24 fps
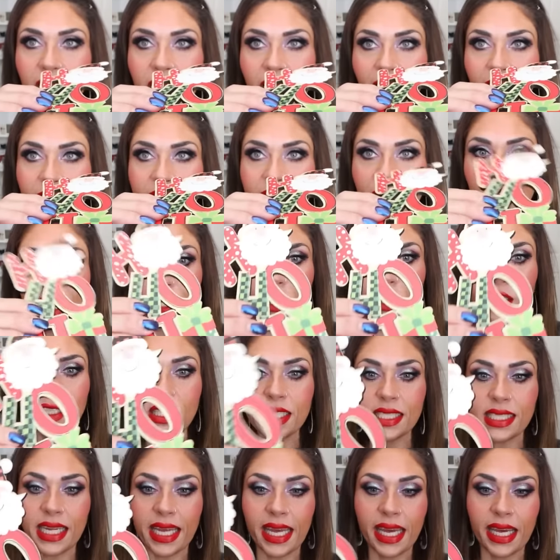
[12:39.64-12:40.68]
it has a little
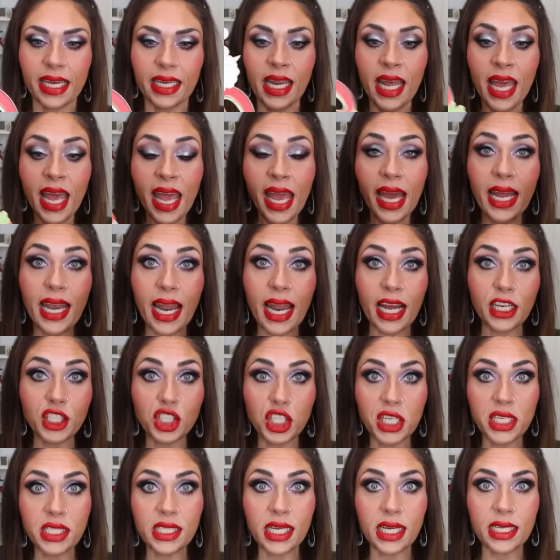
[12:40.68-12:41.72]
stand. It
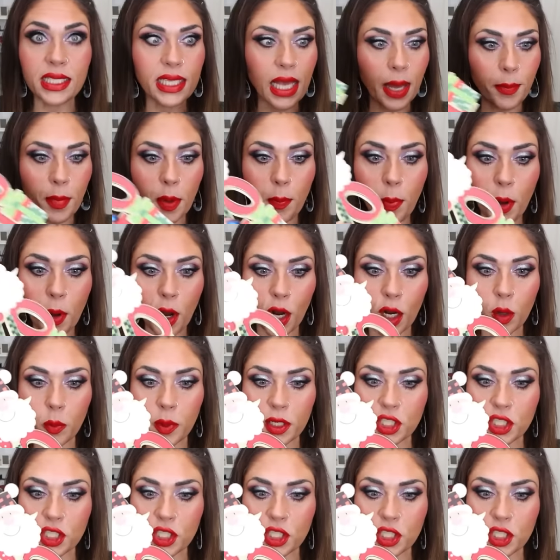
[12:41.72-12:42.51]
actually does come apart,